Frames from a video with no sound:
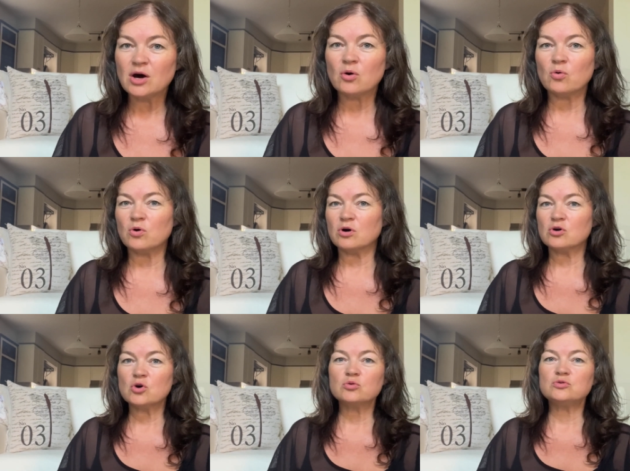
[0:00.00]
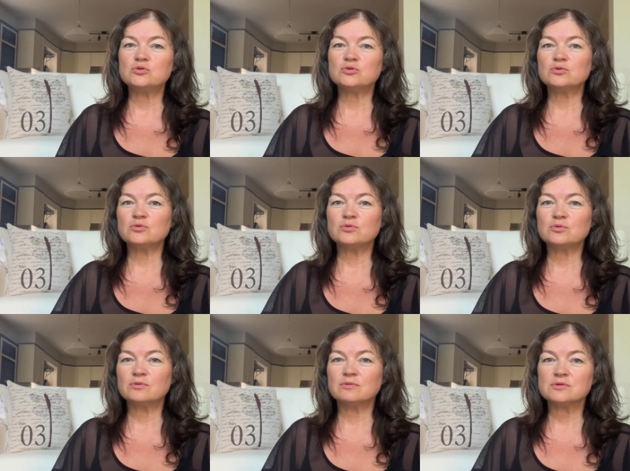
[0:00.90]
or go
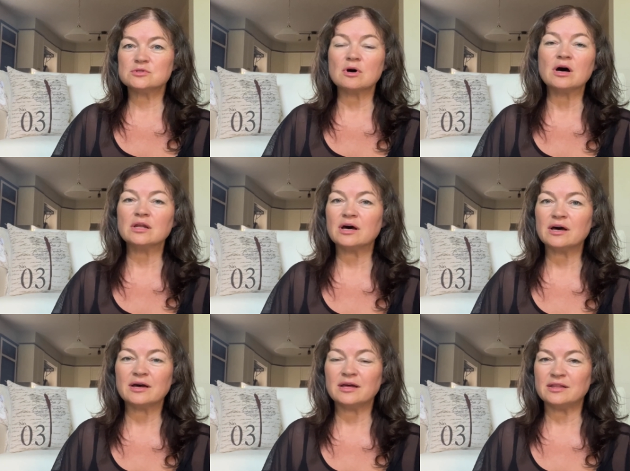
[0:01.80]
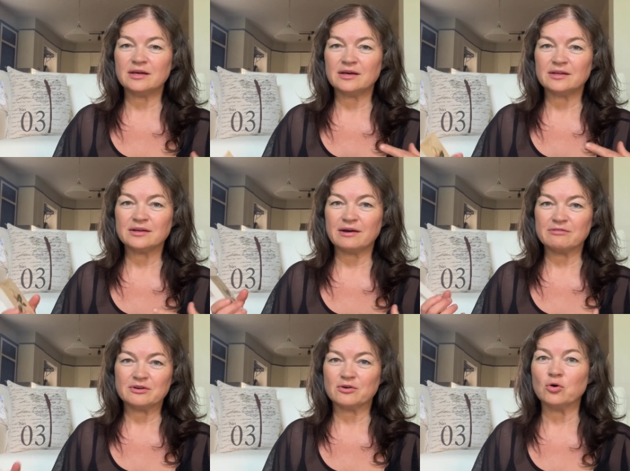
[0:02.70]
to sauna and then have
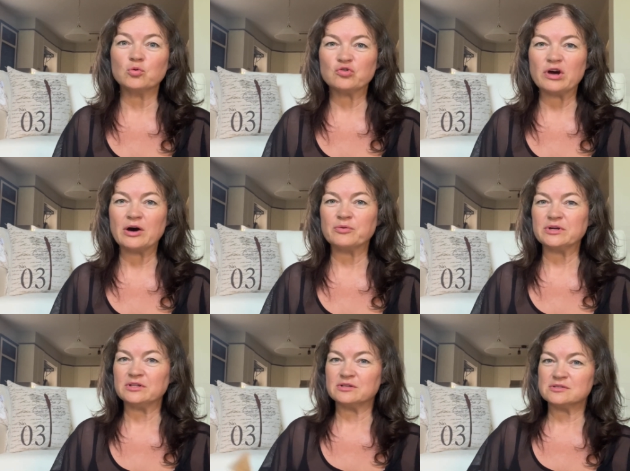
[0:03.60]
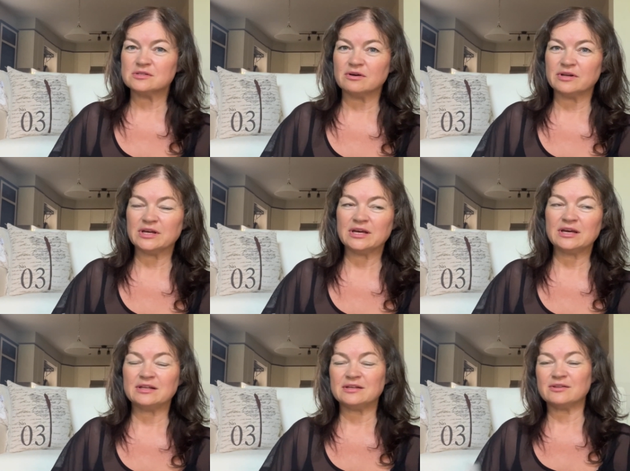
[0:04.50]
a cold shower and then sauna
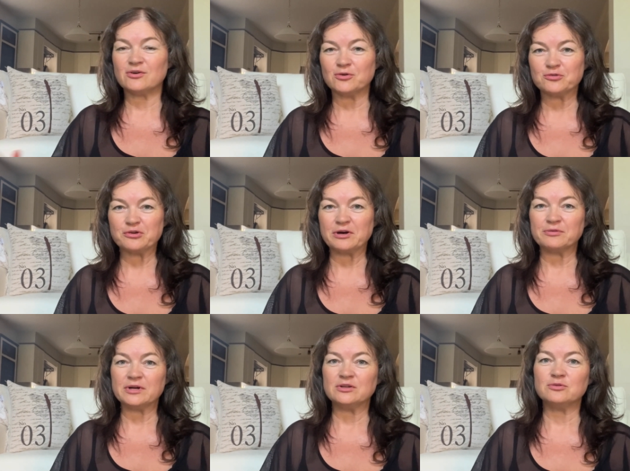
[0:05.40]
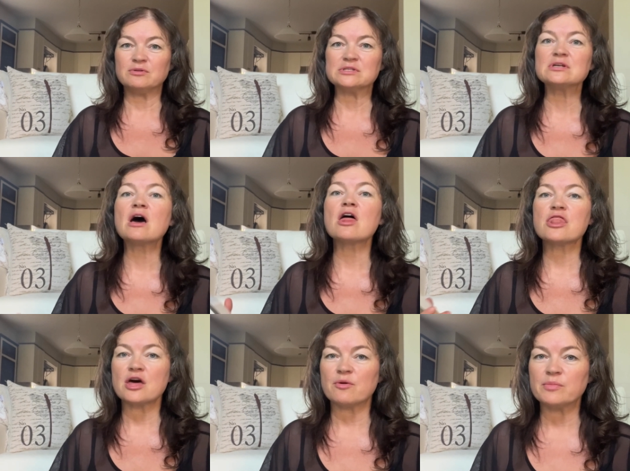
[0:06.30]
again and cold shower and do this
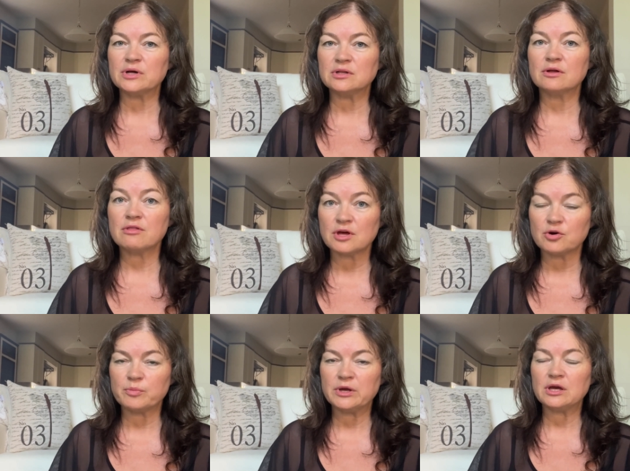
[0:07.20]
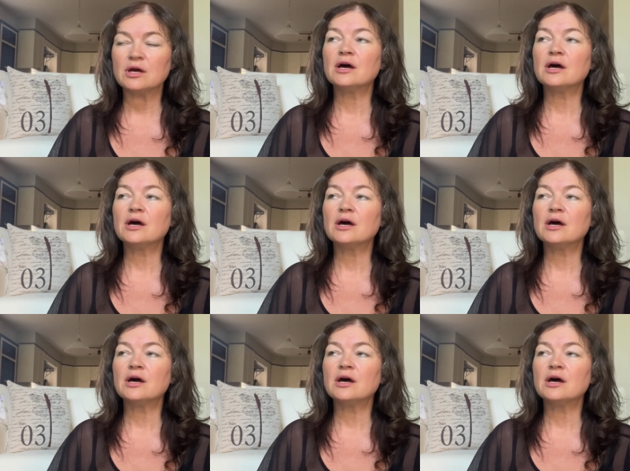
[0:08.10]
thermal therapy,